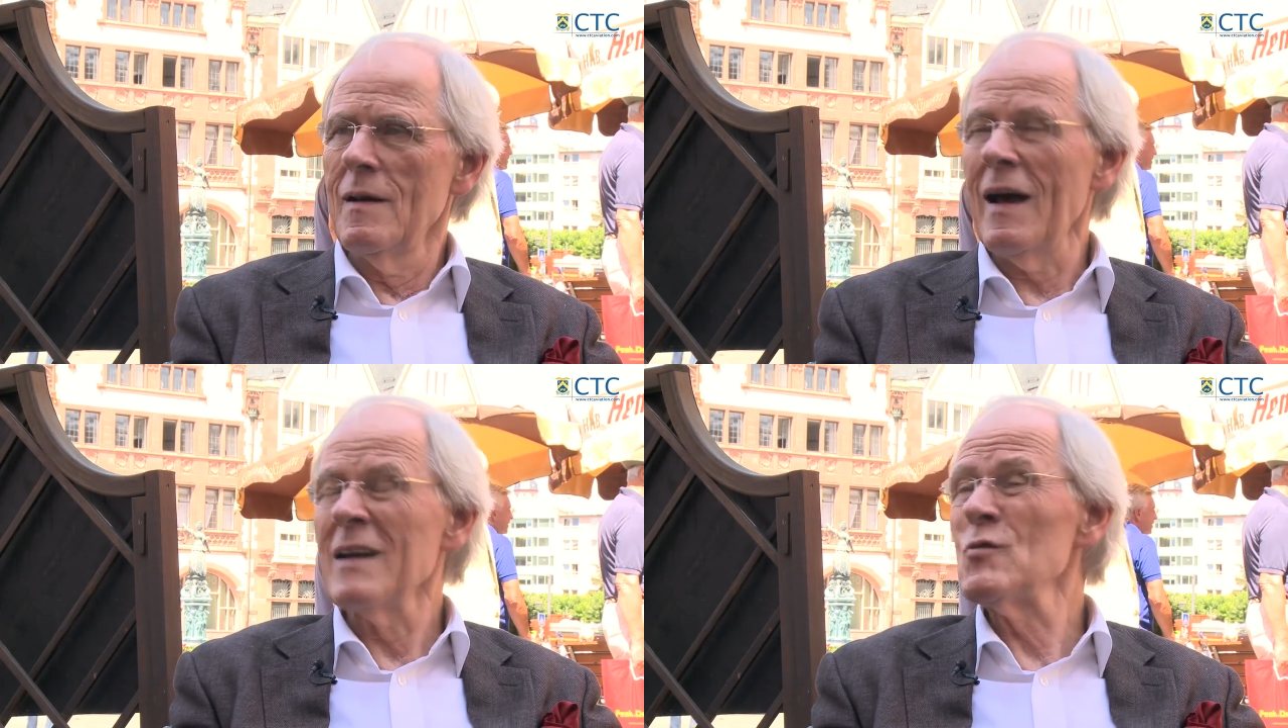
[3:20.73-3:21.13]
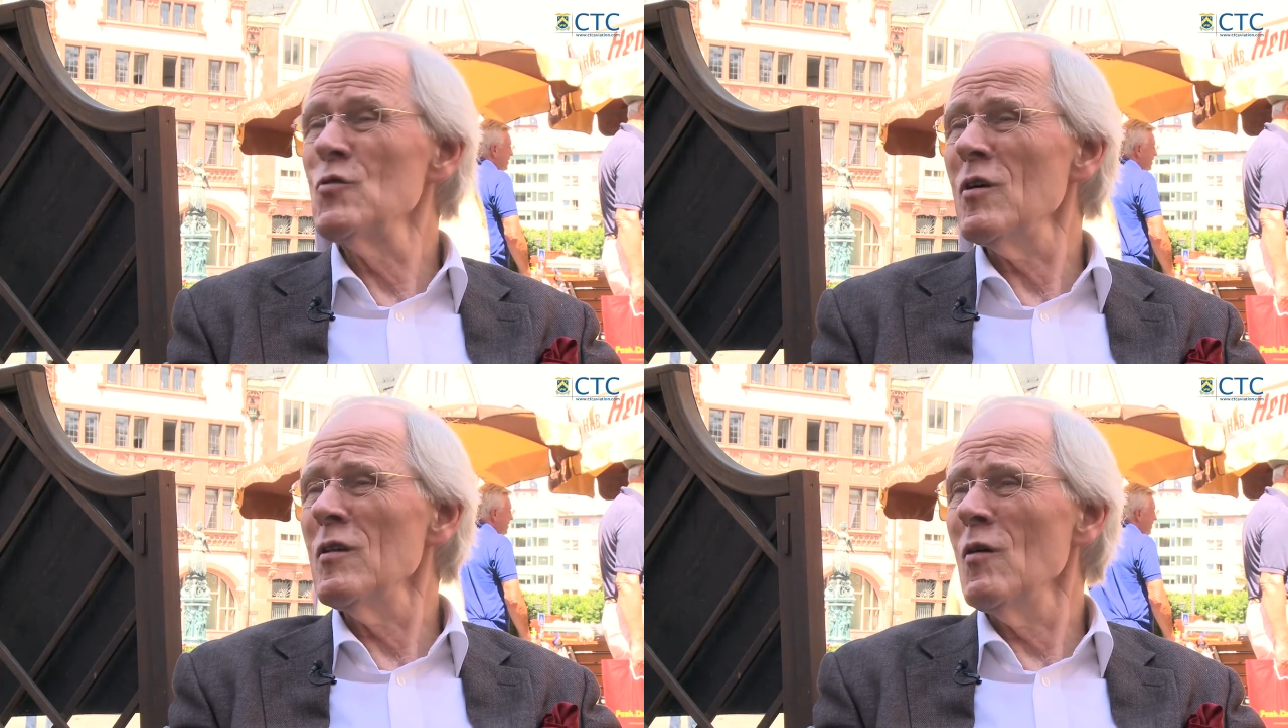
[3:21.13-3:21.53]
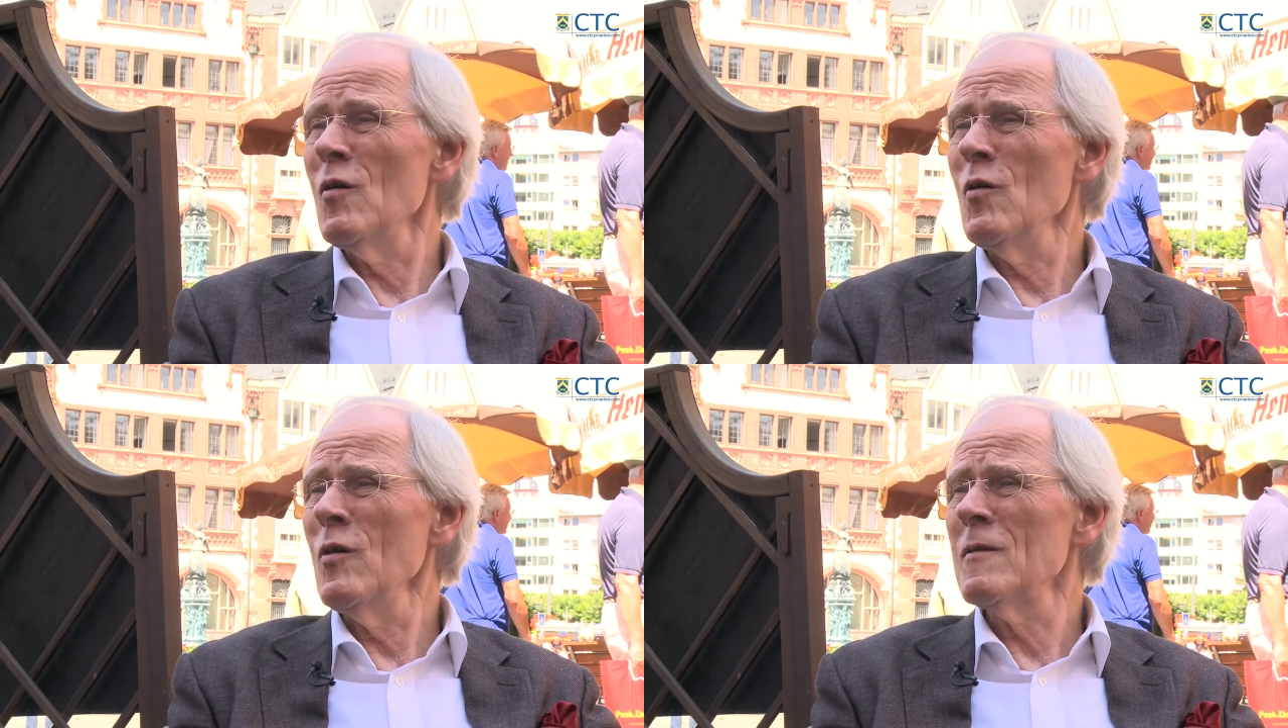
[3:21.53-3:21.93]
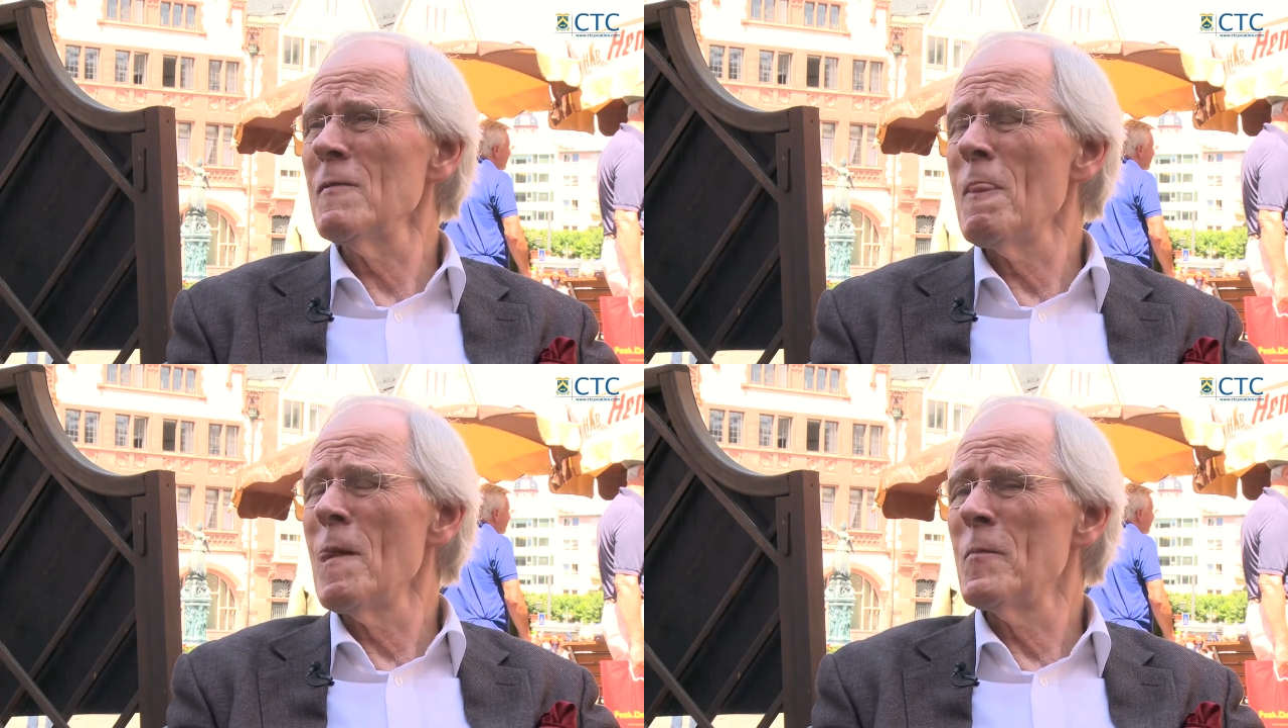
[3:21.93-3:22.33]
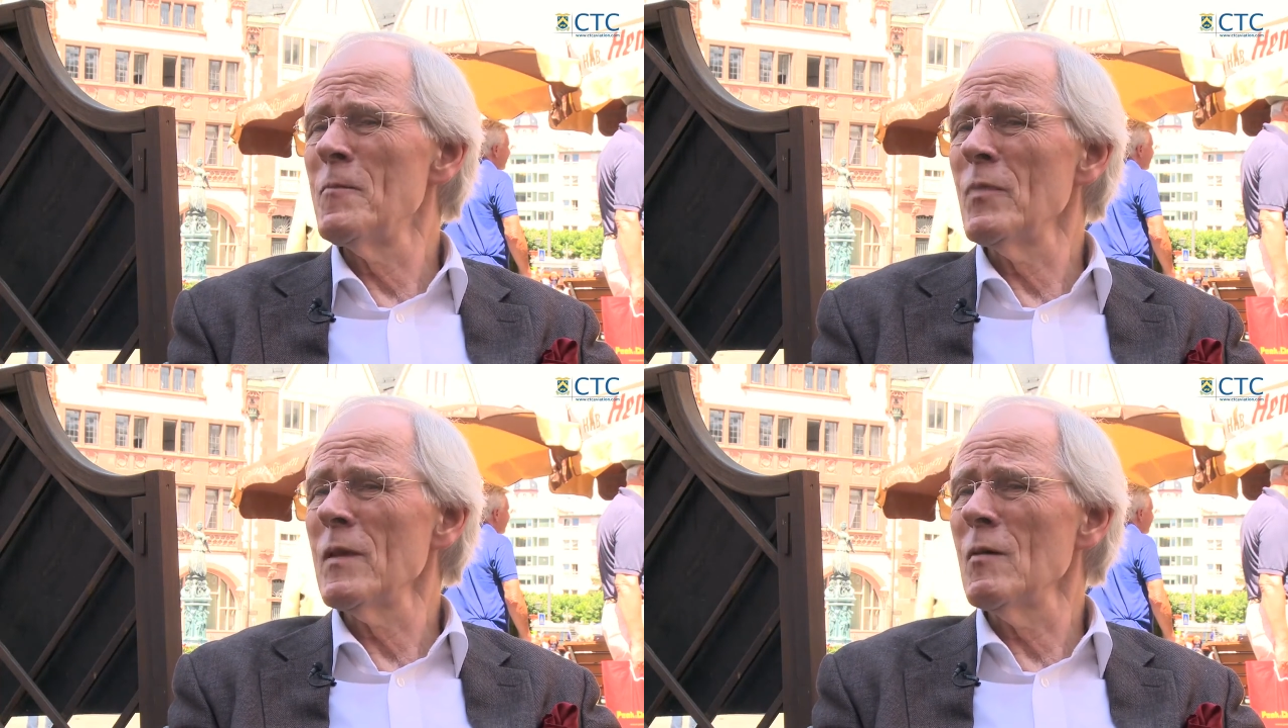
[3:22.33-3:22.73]
I do not know
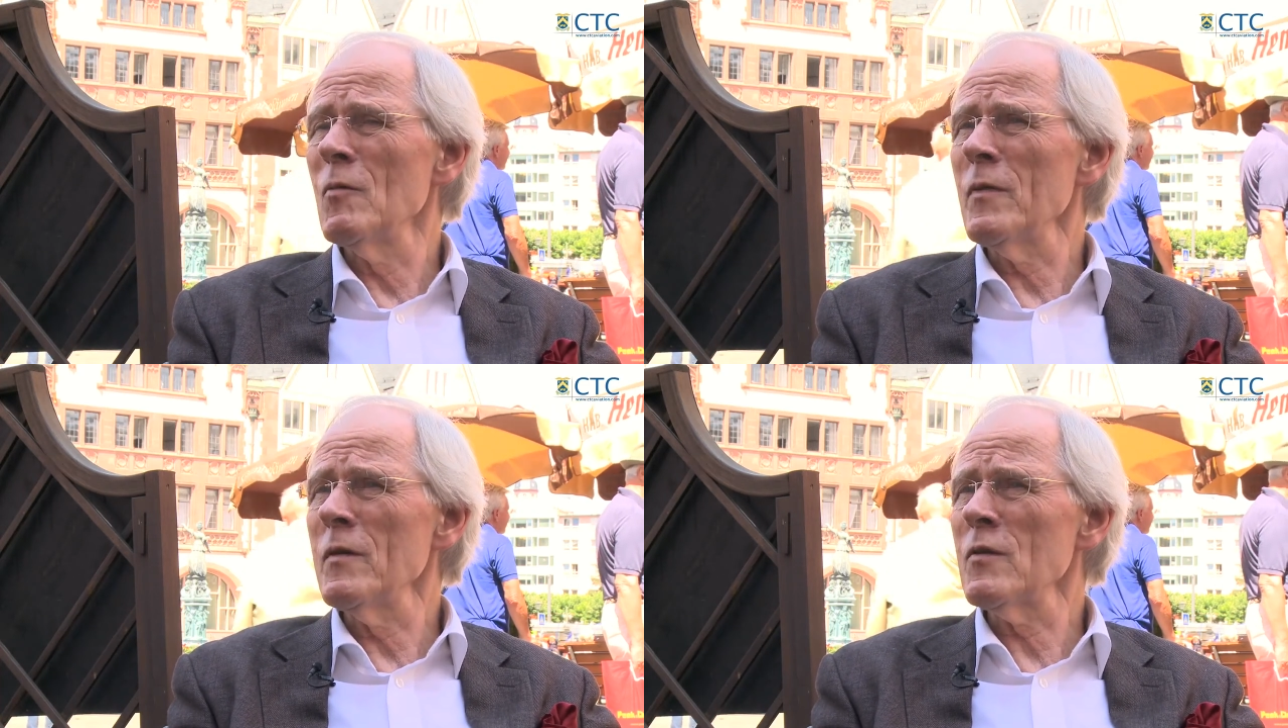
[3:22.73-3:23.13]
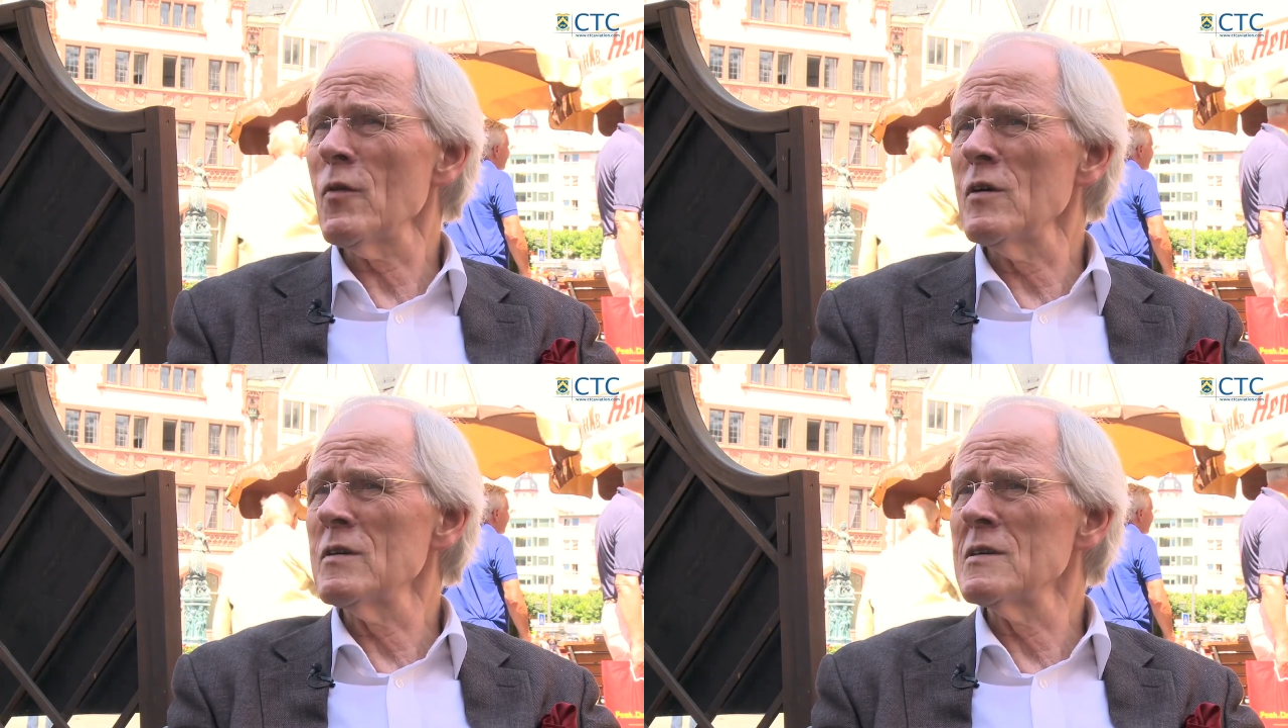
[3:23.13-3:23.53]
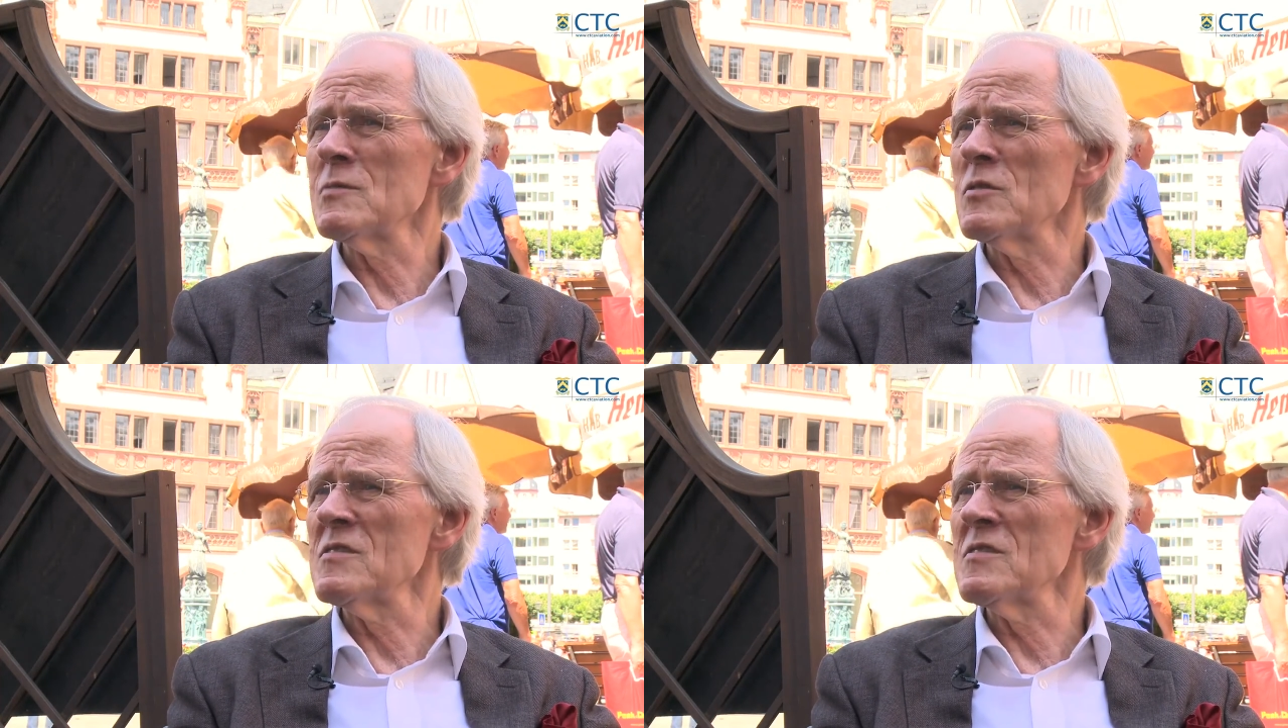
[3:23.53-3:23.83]
what the authorities would